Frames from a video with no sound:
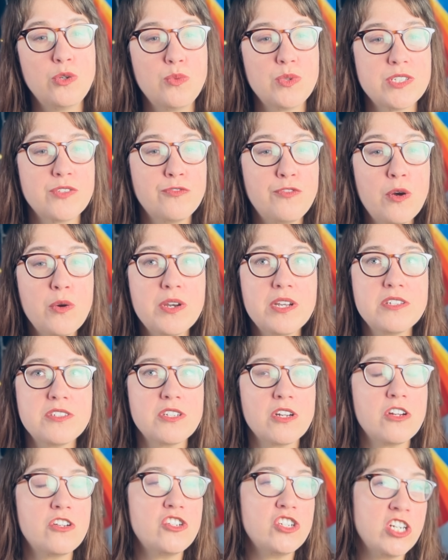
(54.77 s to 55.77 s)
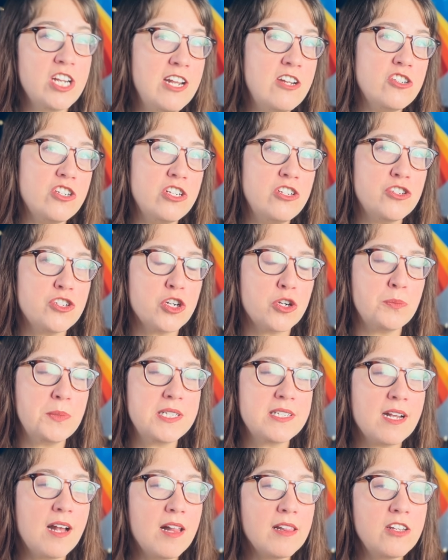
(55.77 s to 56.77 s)
was focused on changing
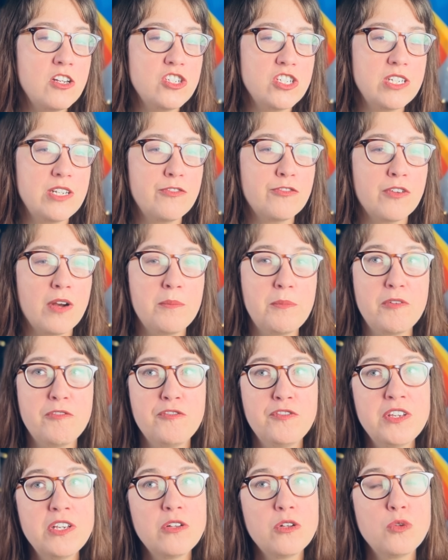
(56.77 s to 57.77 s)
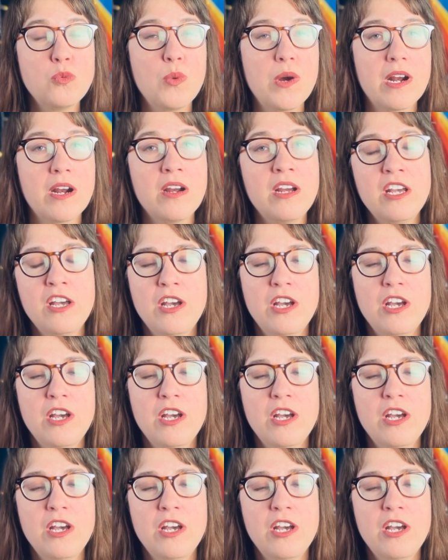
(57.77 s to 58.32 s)
dermatology from a field where